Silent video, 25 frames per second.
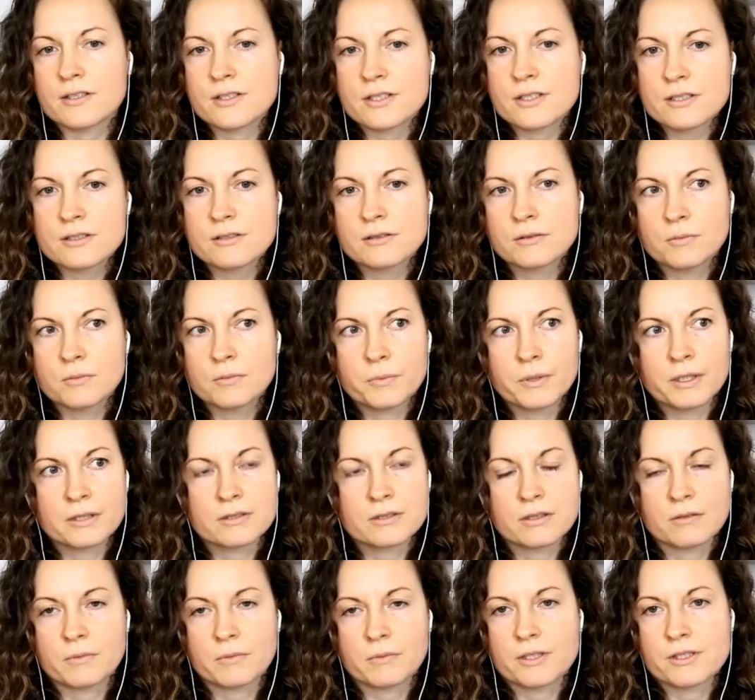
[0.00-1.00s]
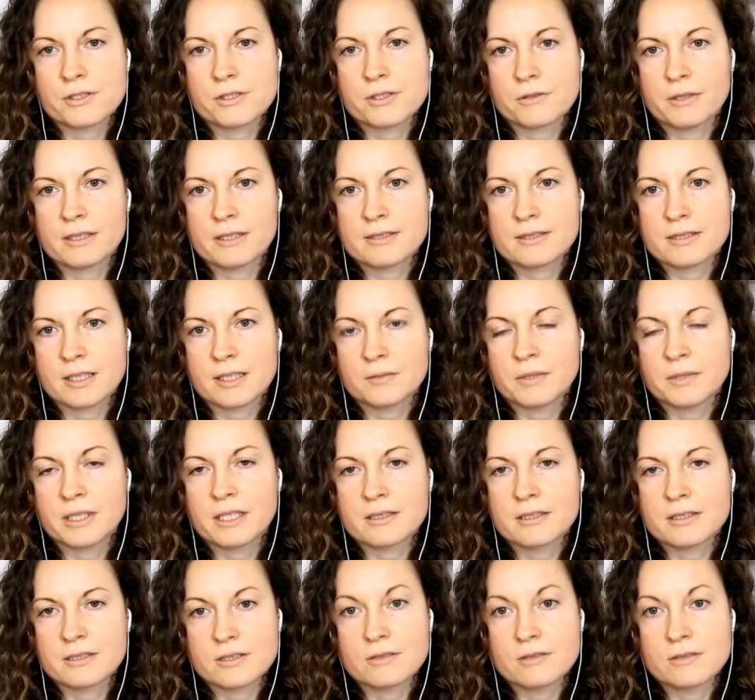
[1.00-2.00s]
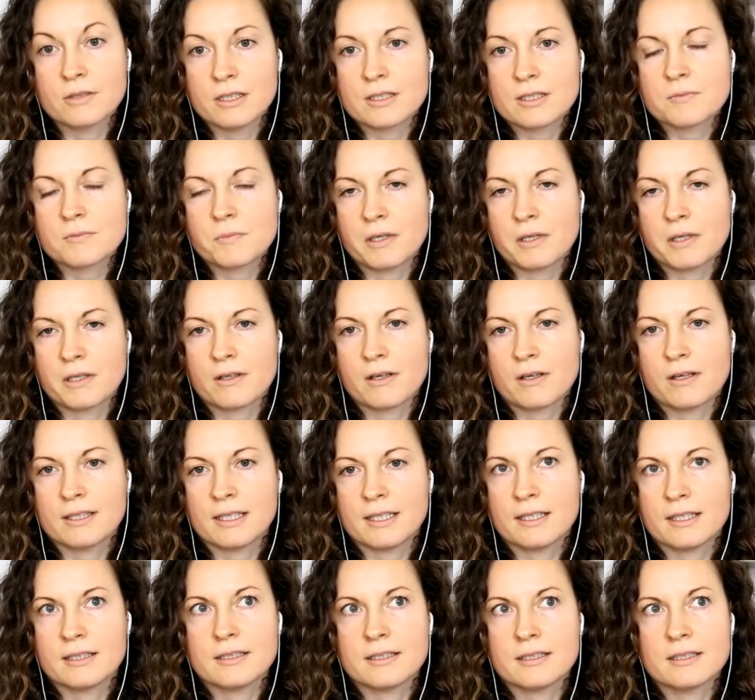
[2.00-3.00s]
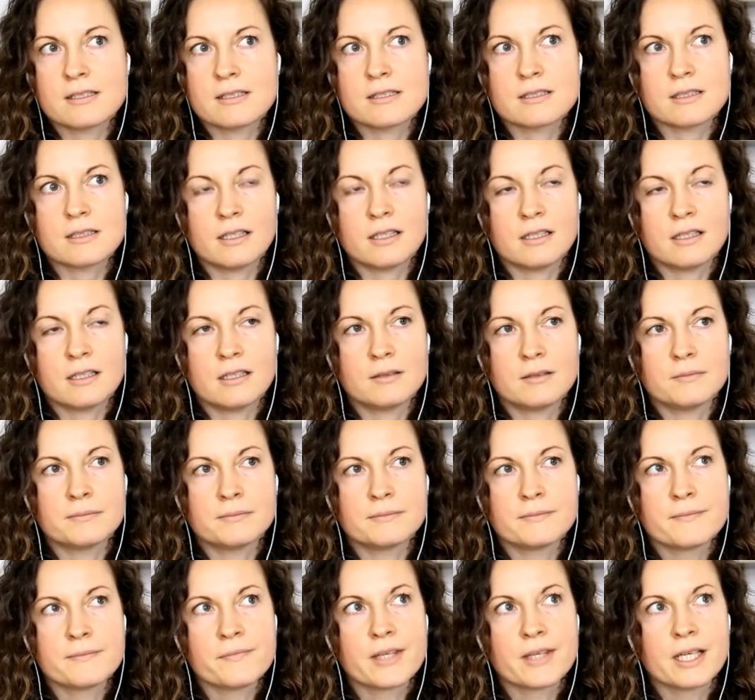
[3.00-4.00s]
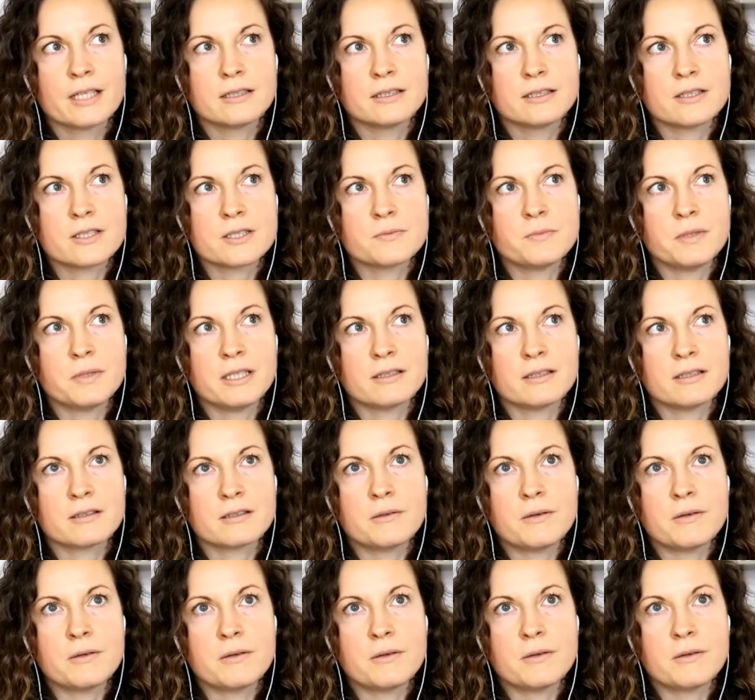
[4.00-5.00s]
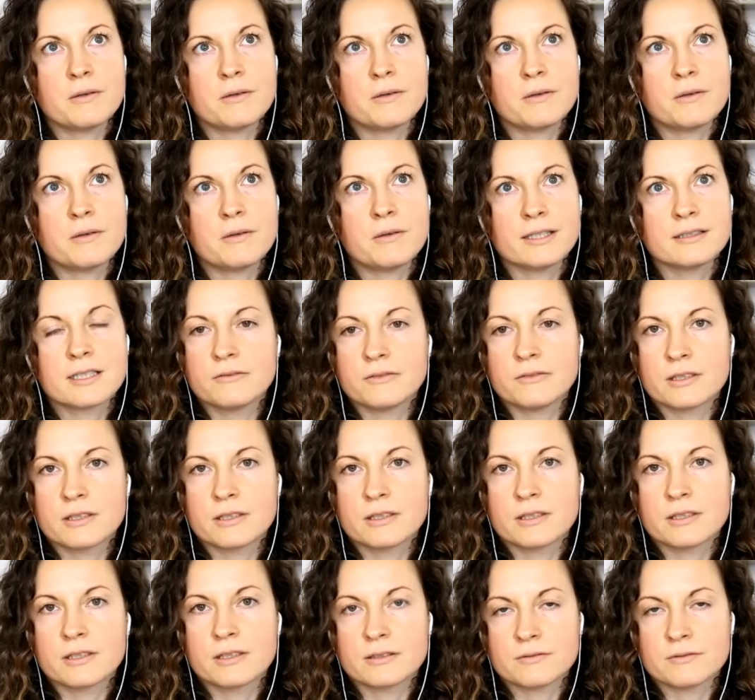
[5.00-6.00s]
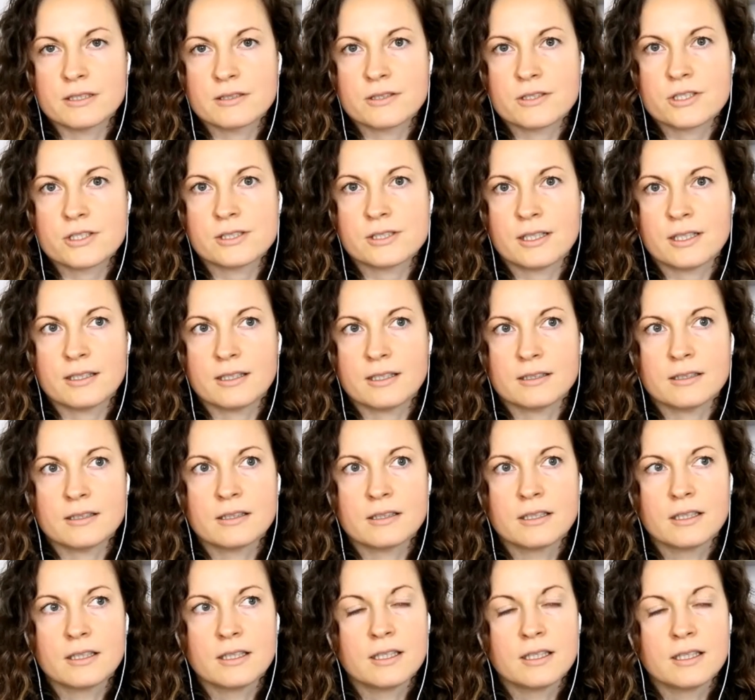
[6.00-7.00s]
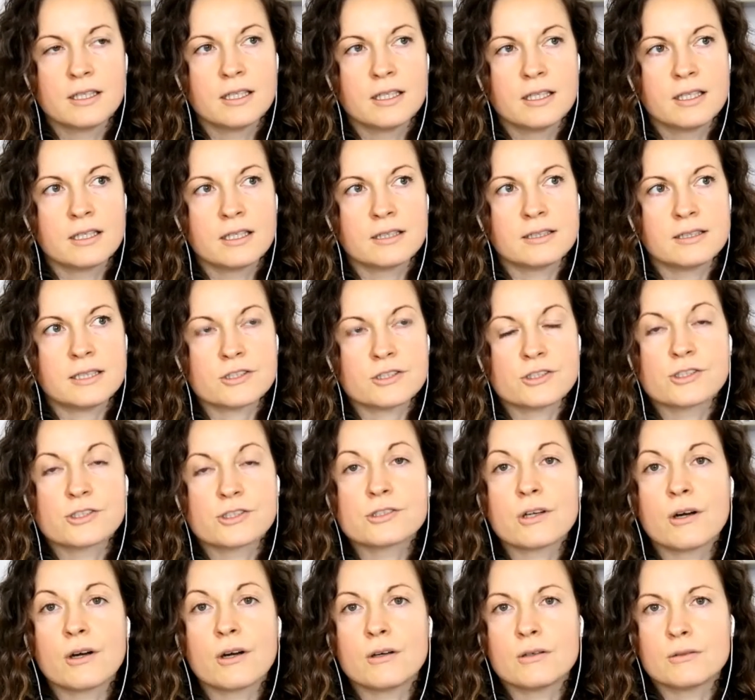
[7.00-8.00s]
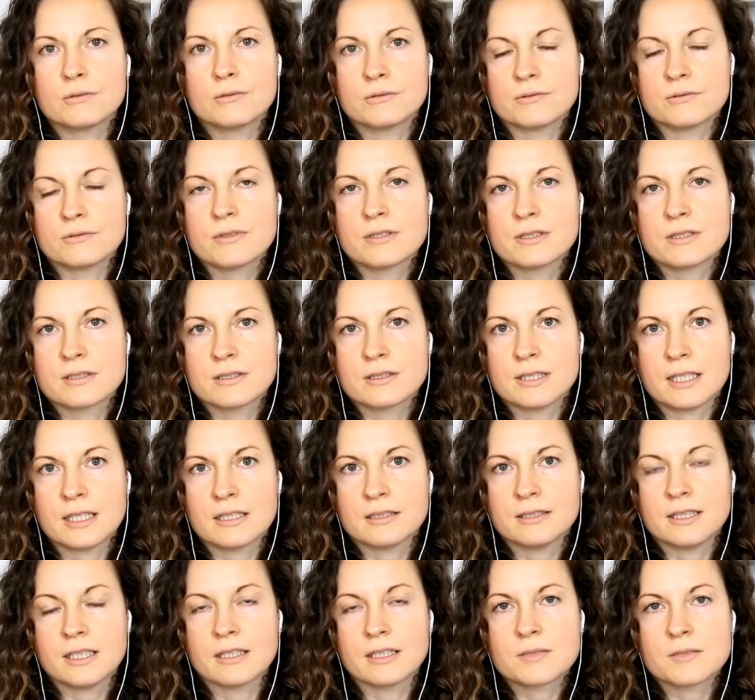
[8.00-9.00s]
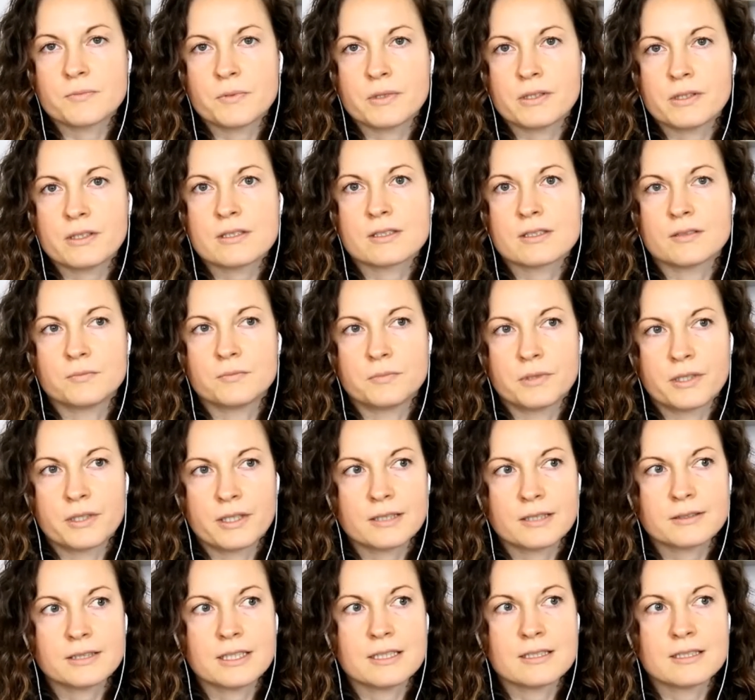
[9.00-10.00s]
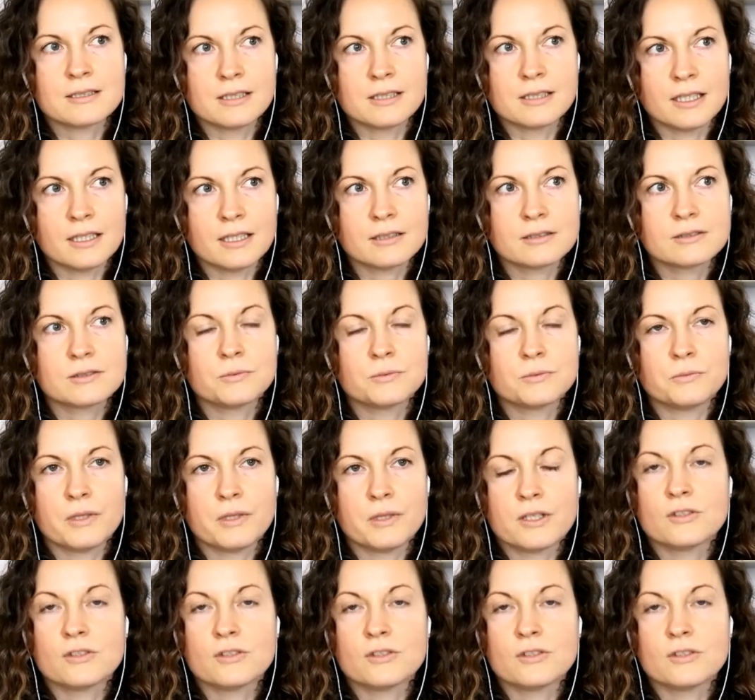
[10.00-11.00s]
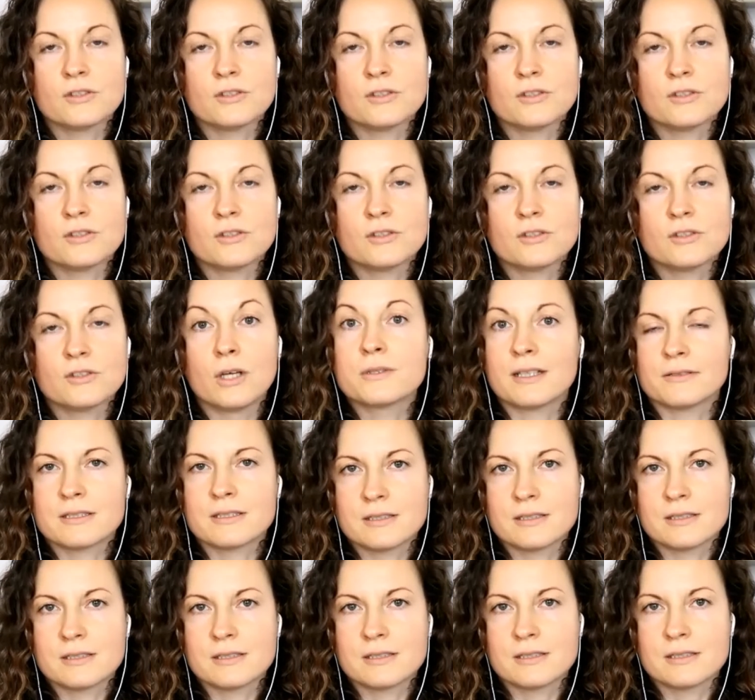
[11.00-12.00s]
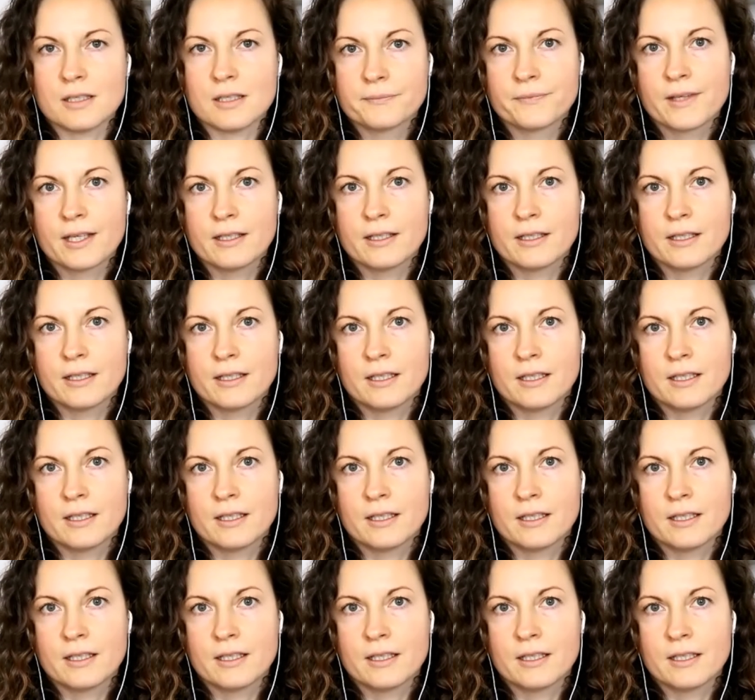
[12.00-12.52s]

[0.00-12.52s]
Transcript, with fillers: and and just to build on what Joel said, because it's really spot on, and it's um, there's been quite significant research done that shows that the experience of burnout is linked with low self-esteem